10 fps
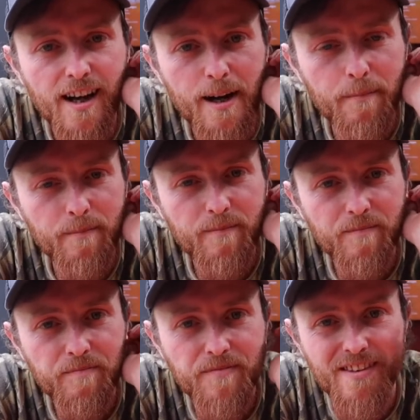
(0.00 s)
Um,
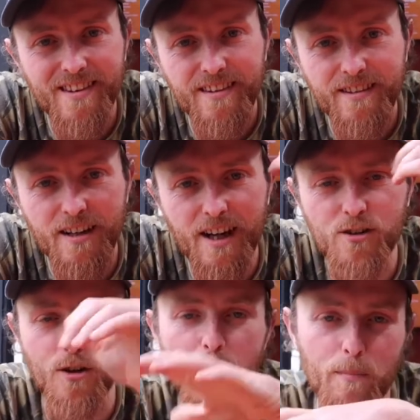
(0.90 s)
I've
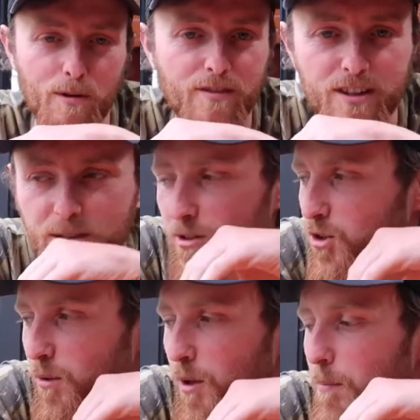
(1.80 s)
got like butterflies in my
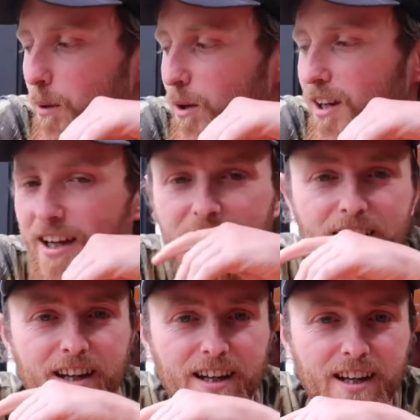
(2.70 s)
stomach, but
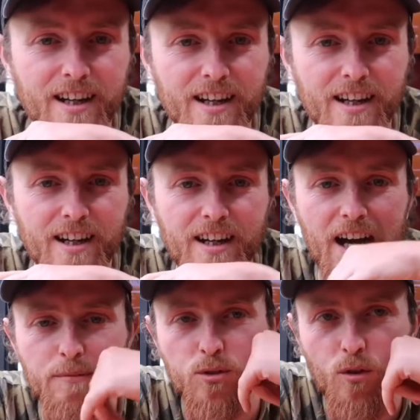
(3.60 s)

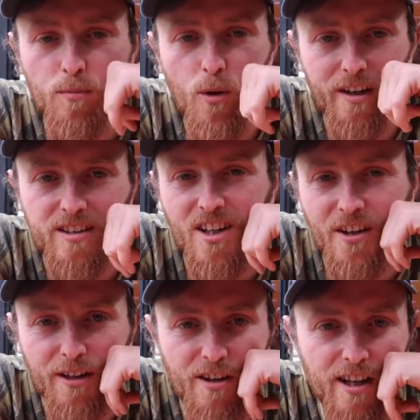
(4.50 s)
I'm sort of more
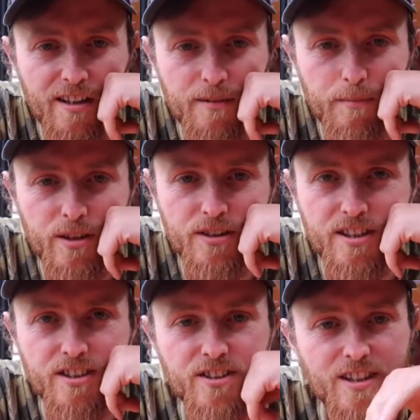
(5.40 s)
excited really because
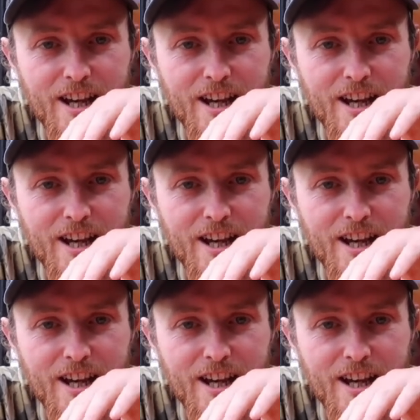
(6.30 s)
it's